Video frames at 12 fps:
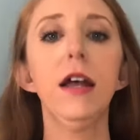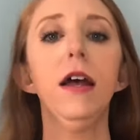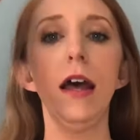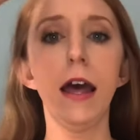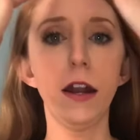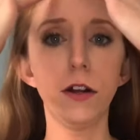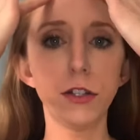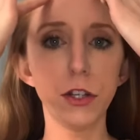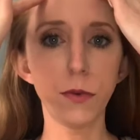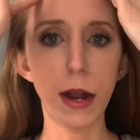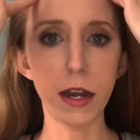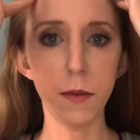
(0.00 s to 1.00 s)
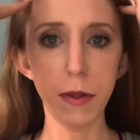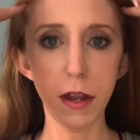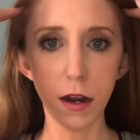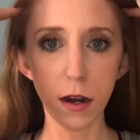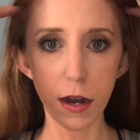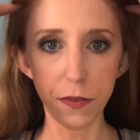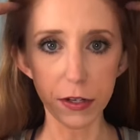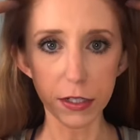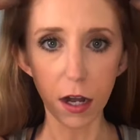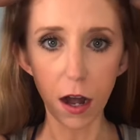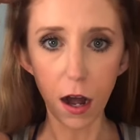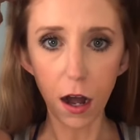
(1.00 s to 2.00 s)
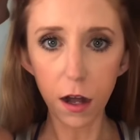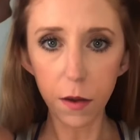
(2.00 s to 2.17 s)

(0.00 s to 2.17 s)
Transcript: and I'll do right up here at the top,